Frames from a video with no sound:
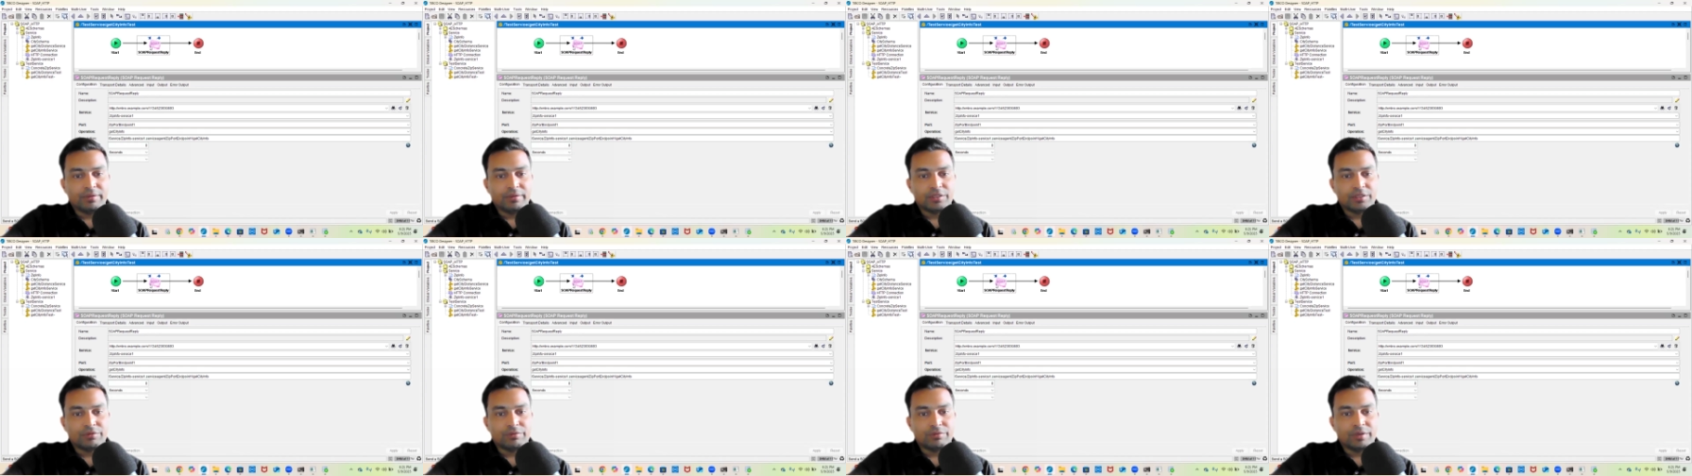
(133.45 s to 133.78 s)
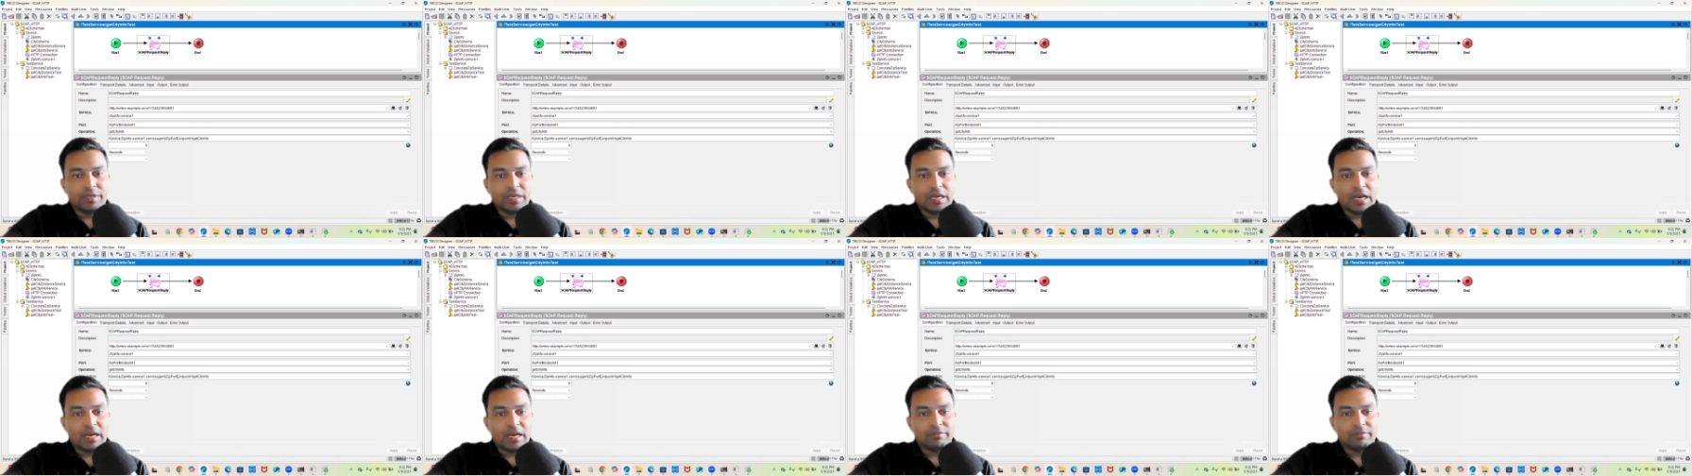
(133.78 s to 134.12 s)
which
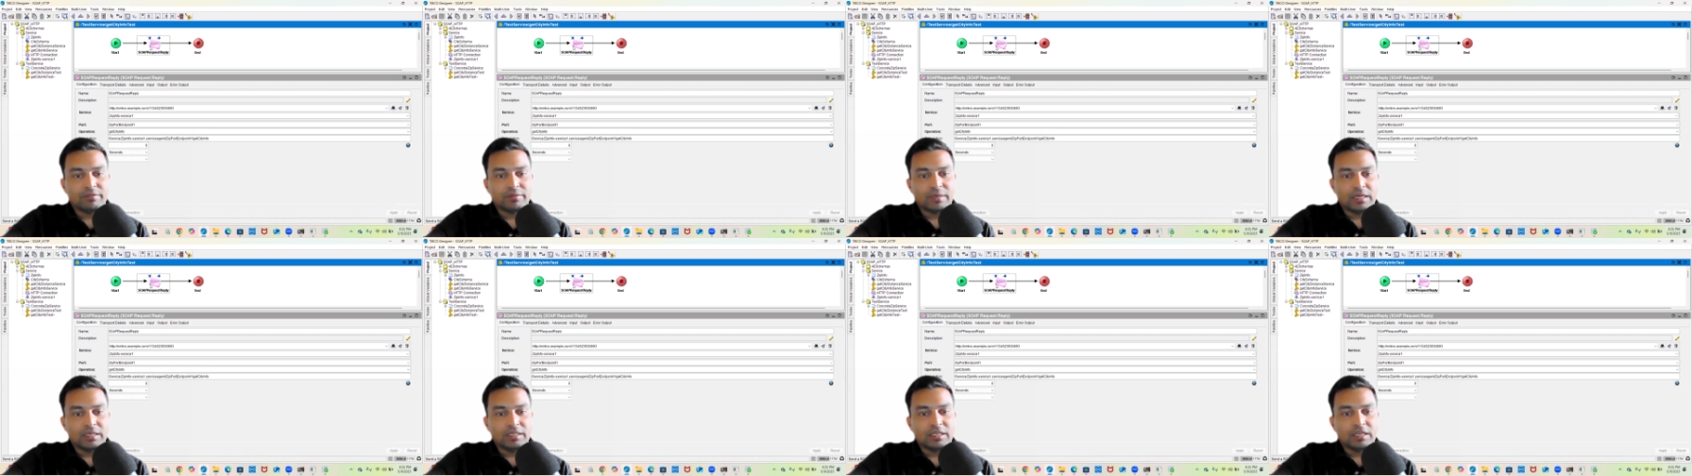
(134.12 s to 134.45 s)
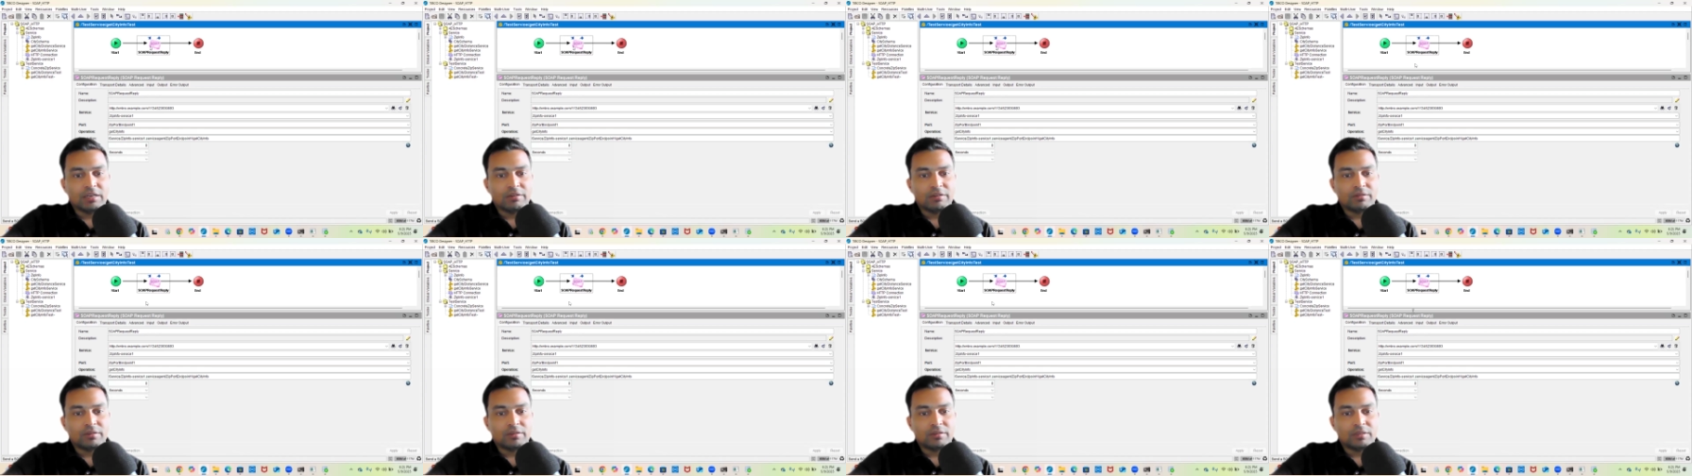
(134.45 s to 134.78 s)
we have
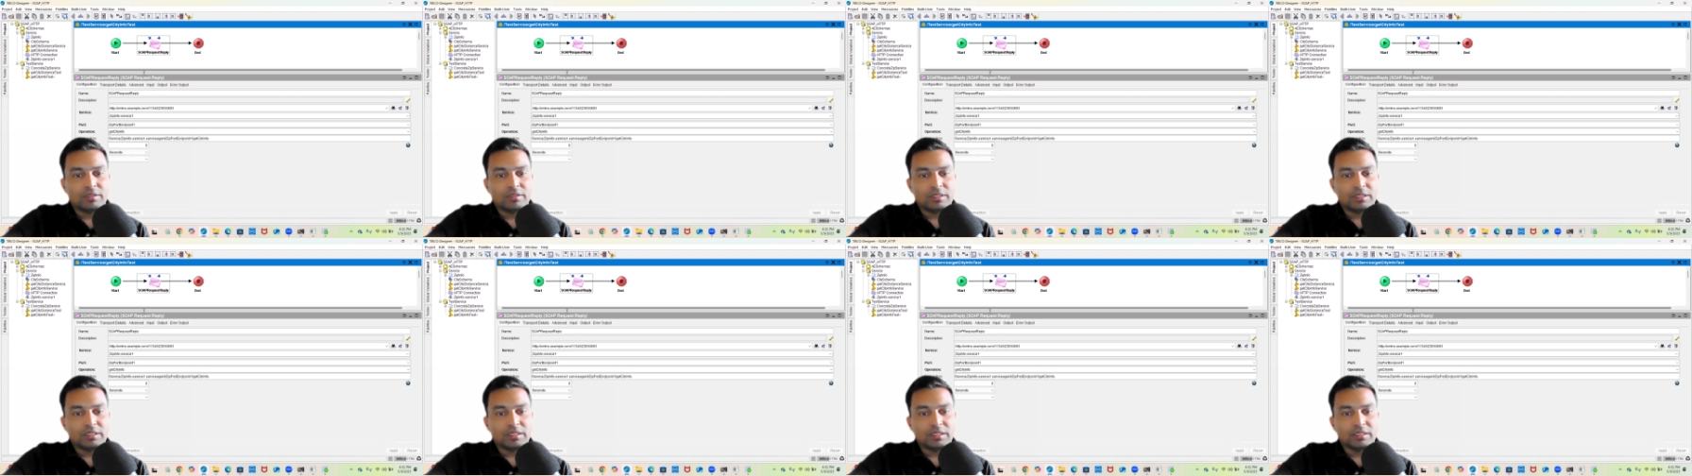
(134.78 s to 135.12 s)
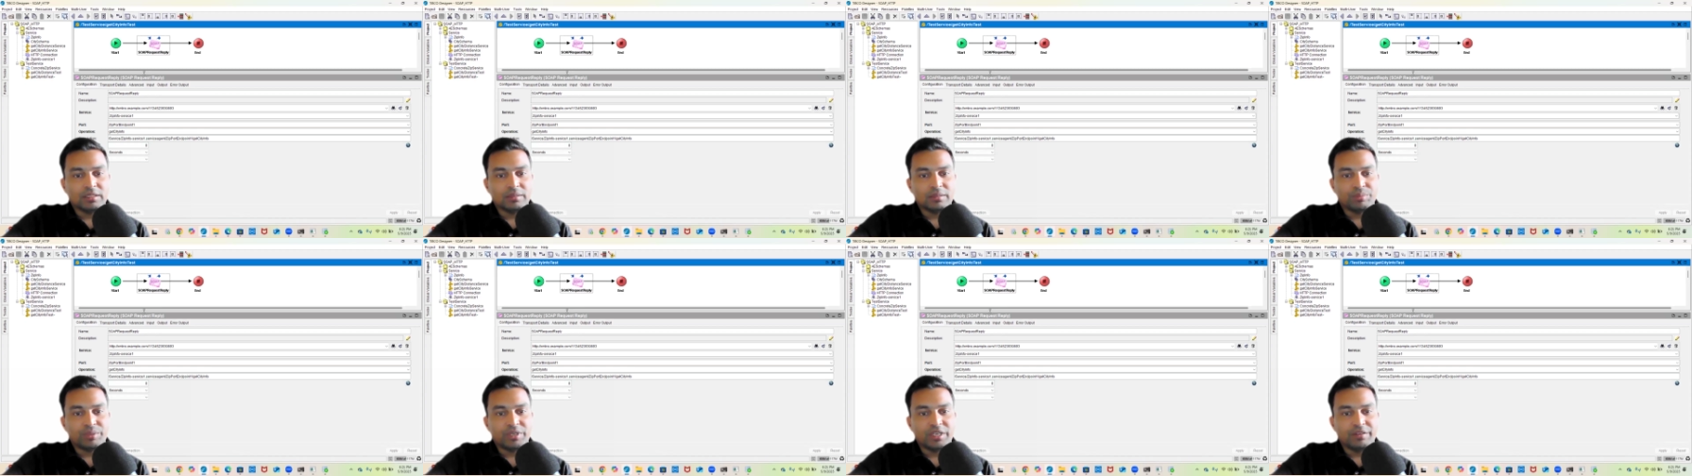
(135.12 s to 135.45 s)
uncovered
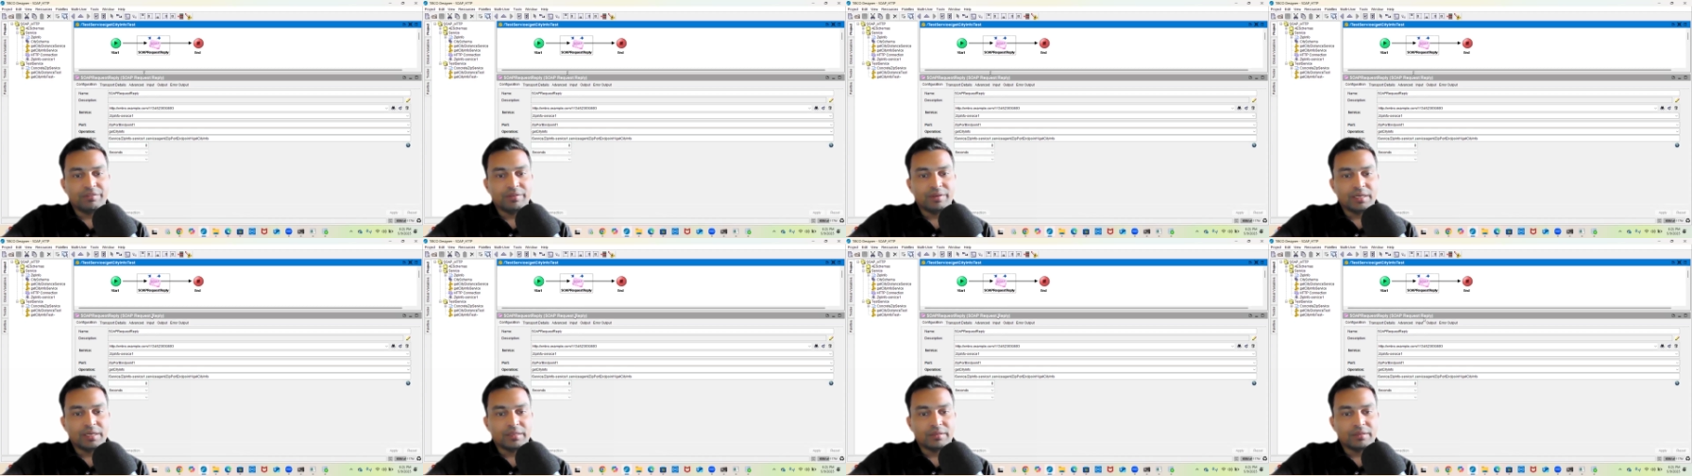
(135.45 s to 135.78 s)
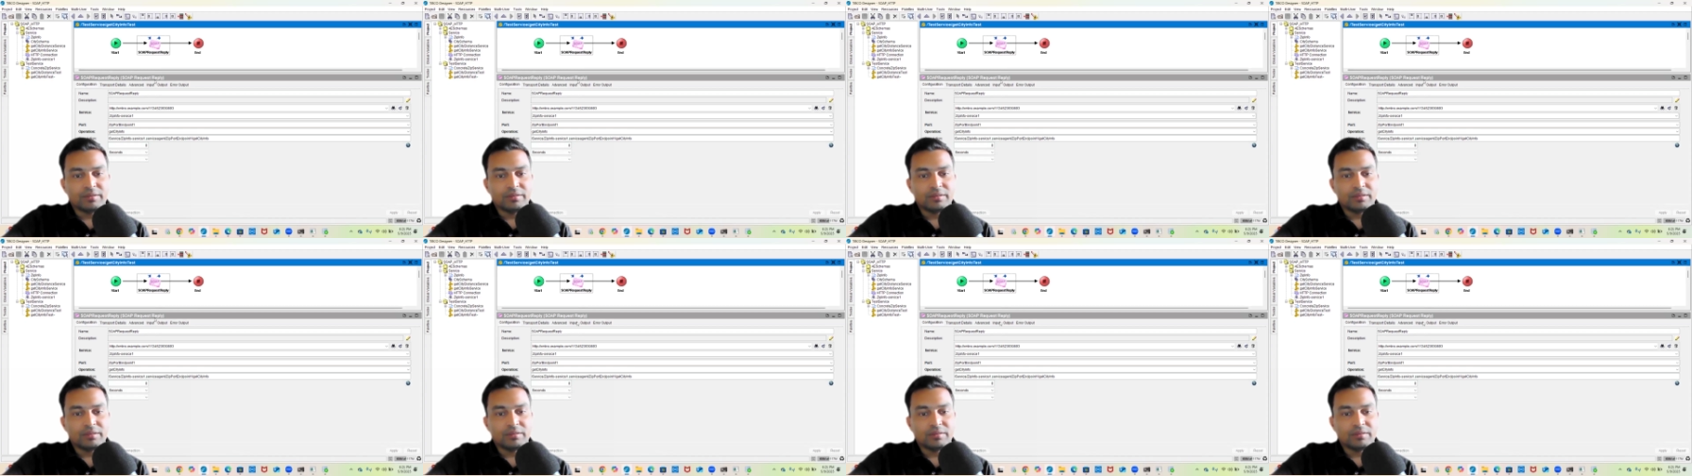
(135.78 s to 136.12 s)
in the
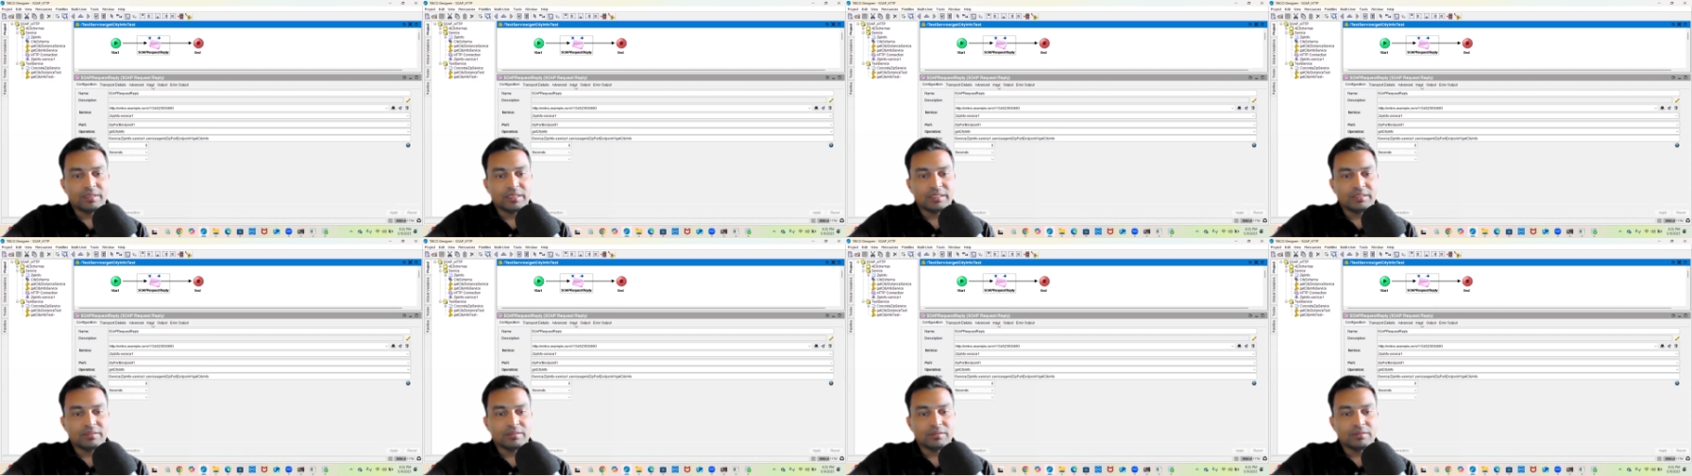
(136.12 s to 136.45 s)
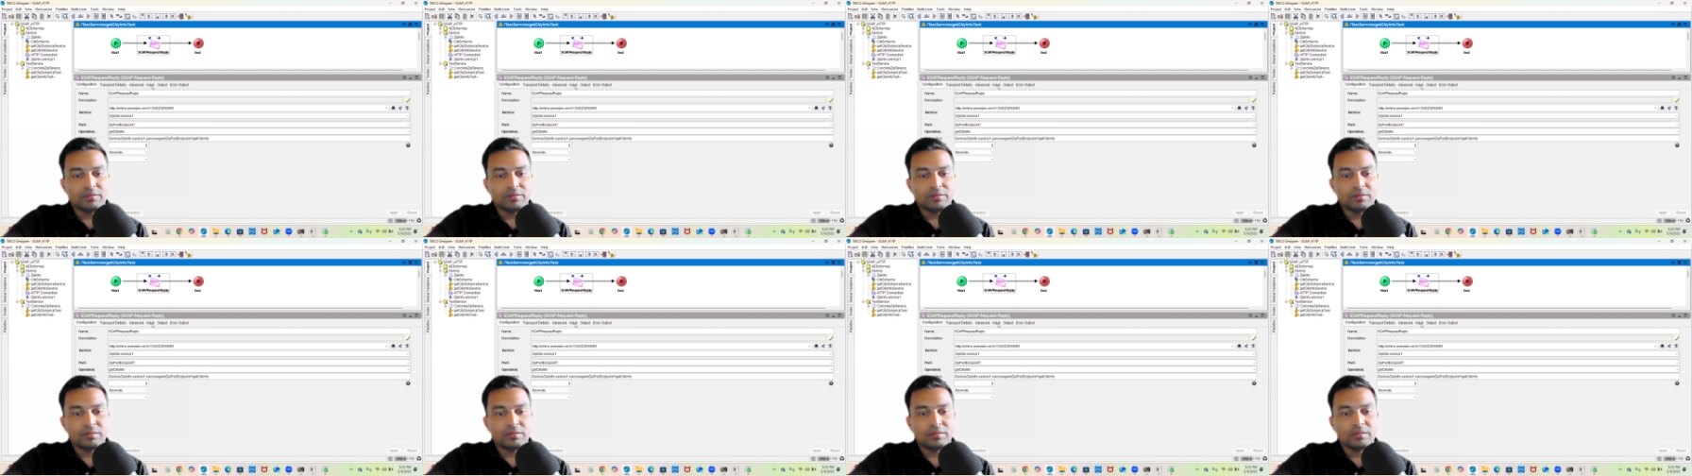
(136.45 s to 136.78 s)
previous
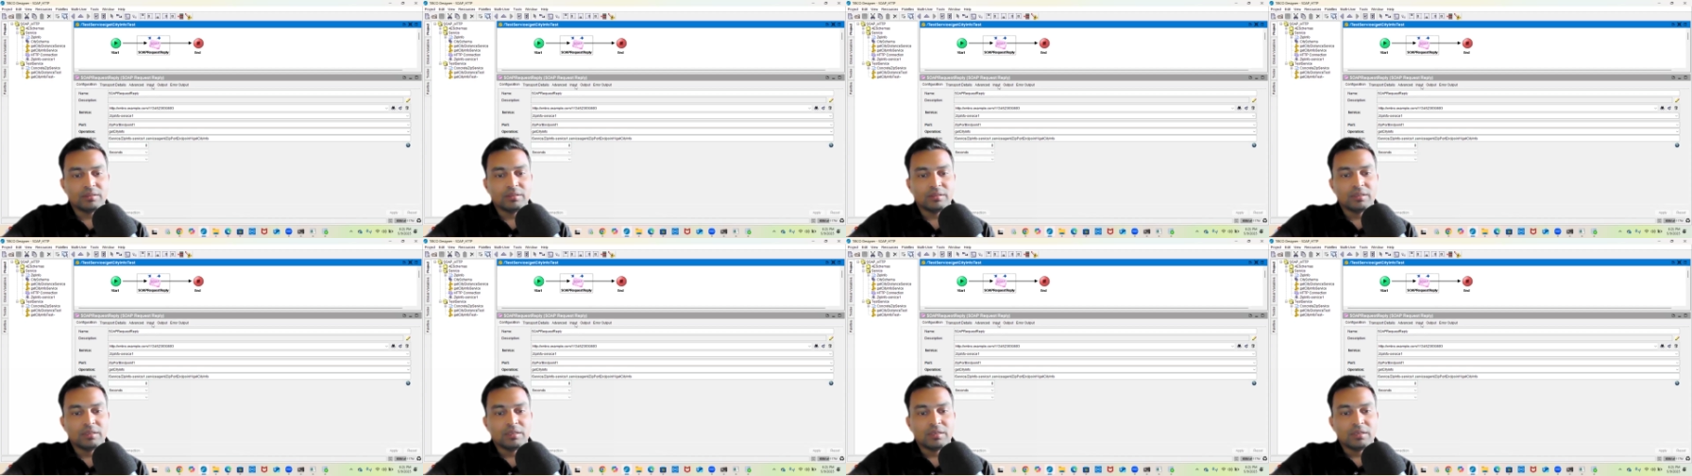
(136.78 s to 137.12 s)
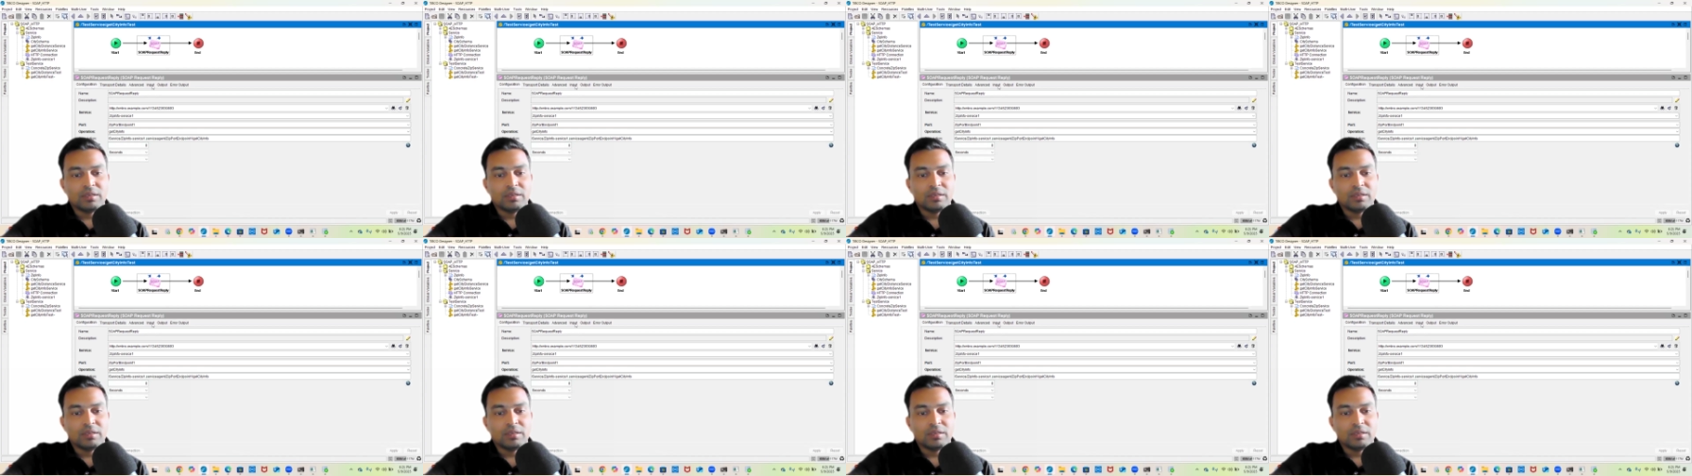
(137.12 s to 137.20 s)
sessions